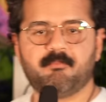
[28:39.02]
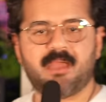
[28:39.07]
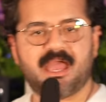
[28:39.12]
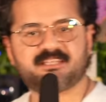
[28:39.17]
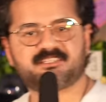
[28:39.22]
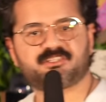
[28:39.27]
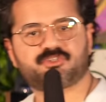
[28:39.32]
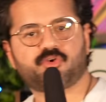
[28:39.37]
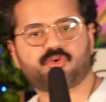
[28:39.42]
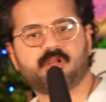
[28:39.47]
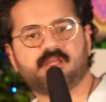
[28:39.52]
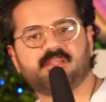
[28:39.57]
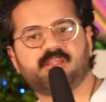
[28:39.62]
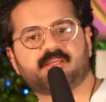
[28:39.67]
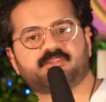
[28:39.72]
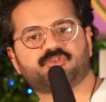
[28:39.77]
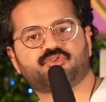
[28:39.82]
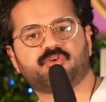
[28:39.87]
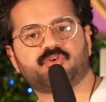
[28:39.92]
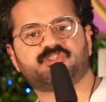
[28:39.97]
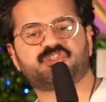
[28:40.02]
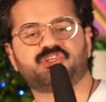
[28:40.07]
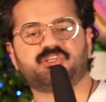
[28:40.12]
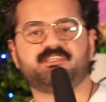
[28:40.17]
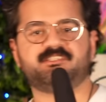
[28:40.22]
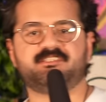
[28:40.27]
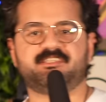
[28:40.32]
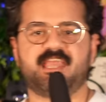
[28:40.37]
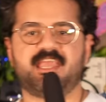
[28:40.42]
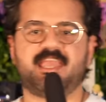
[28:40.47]
Master
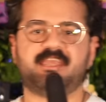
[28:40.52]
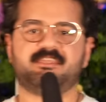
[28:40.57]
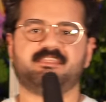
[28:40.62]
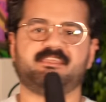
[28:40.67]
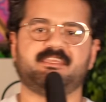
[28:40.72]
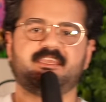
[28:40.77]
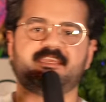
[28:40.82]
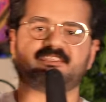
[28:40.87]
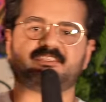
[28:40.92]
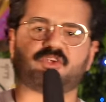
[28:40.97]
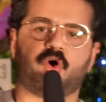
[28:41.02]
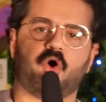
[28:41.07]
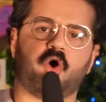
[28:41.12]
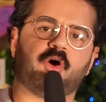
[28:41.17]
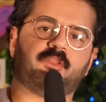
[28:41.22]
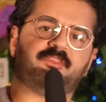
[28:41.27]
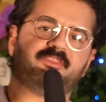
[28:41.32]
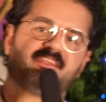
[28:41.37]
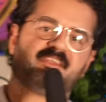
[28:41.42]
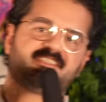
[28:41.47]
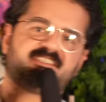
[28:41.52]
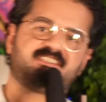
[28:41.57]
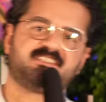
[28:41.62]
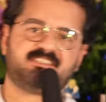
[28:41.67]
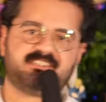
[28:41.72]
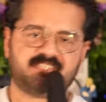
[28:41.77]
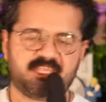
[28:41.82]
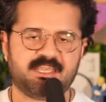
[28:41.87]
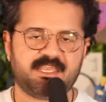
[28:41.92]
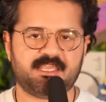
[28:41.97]
electrician Danny is on the
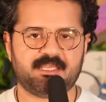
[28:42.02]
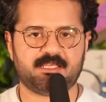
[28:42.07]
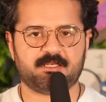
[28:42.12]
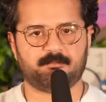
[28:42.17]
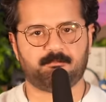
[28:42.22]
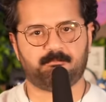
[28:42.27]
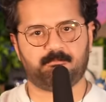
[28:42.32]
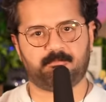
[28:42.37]
scene,